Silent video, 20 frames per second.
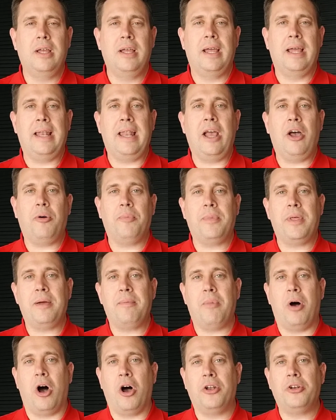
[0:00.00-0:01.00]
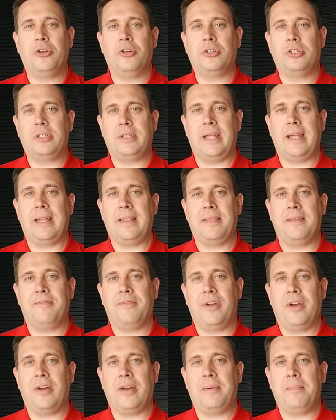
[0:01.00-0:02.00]
and help them understand the
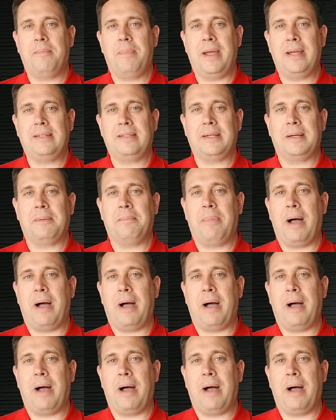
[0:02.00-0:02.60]
very basic